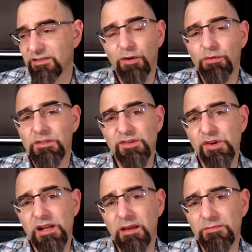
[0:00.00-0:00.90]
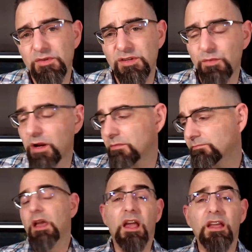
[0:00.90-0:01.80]
to go with the street names, which is
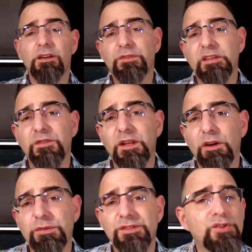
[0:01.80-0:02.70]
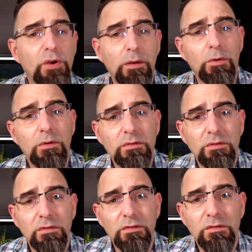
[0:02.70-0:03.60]
weird. Hey, if this video was enjoyable,
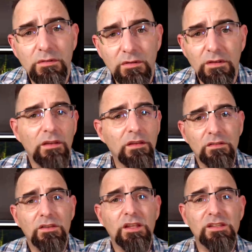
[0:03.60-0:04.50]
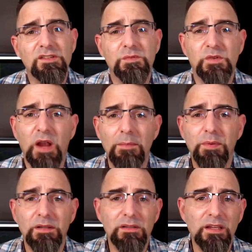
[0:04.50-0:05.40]
click the subscribe
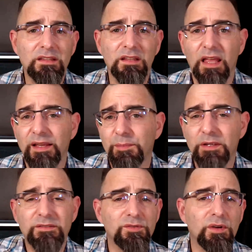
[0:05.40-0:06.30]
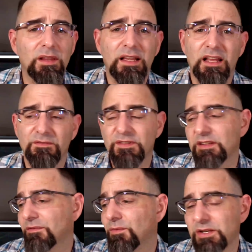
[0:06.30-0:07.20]
button, hit the like button, do all that kind of
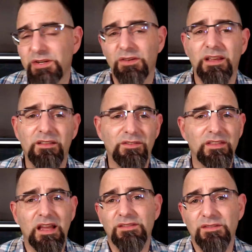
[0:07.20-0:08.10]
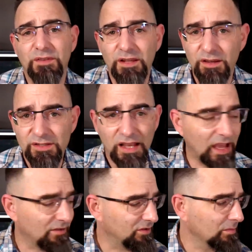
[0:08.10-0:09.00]
stuff. Watch all the other 1,000 videos I
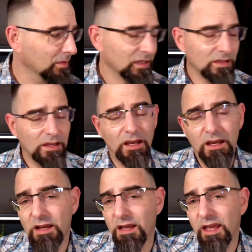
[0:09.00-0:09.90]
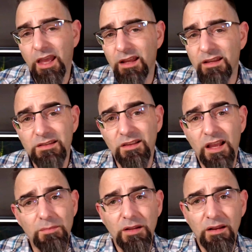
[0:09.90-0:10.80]
have up, and hit the
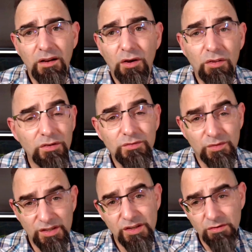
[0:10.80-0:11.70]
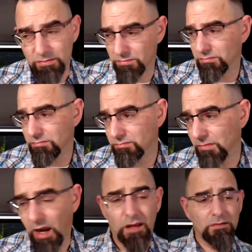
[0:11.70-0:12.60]
like button on all those ones too.
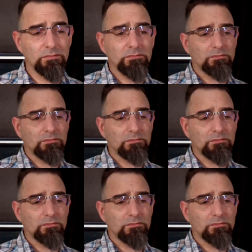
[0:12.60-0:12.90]
All right,